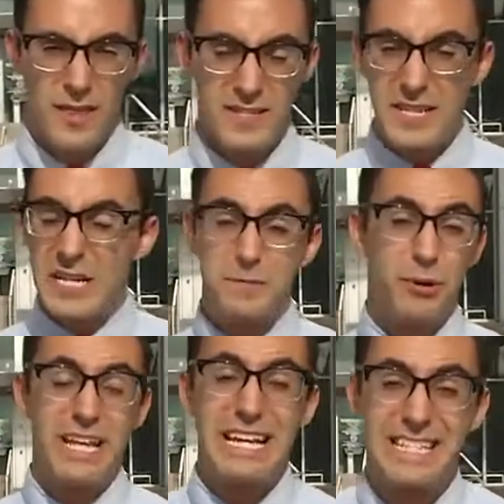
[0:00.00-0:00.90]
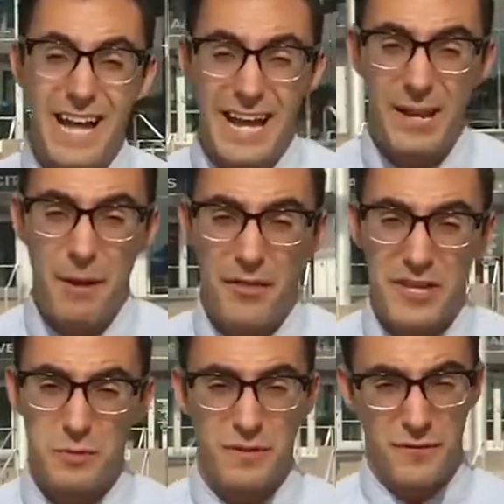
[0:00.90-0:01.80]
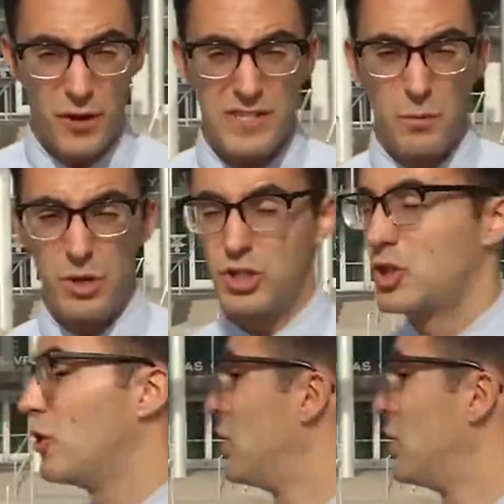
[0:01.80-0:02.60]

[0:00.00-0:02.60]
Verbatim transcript: The city is pretty excited about this one. First, I want to show